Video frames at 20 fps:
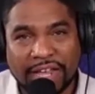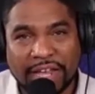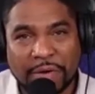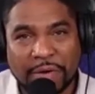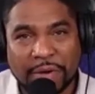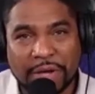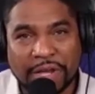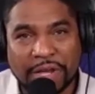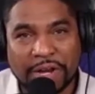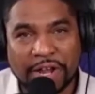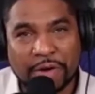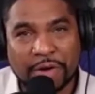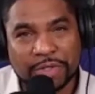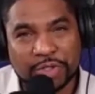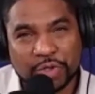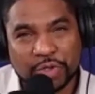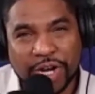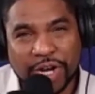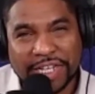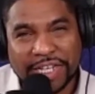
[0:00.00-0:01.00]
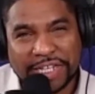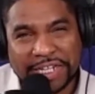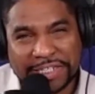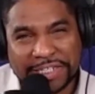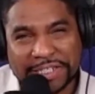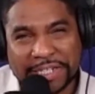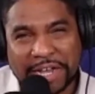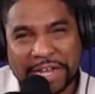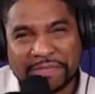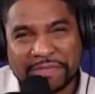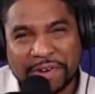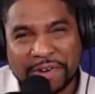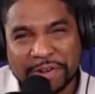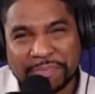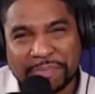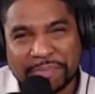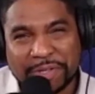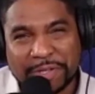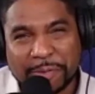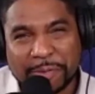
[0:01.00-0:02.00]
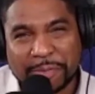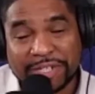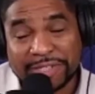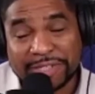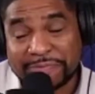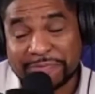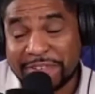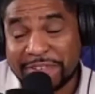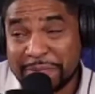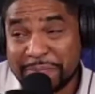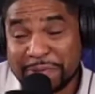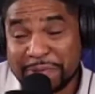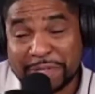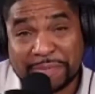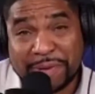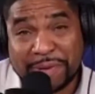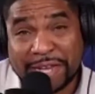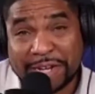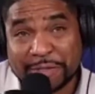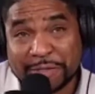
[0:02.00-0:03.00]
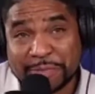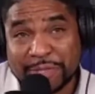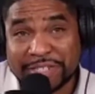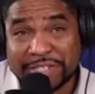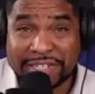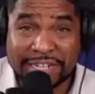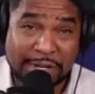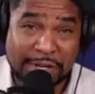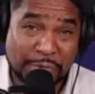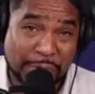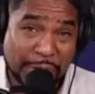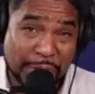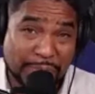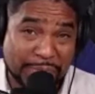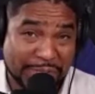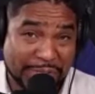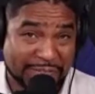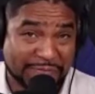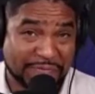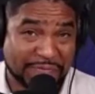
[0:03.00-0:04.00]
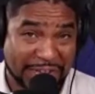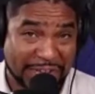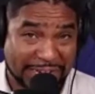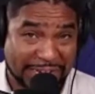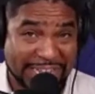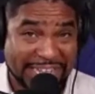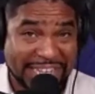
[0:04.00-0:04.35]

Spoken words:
and I was trying to get to that vulnerability, because vulnerability management is a lot of work, but it's fun.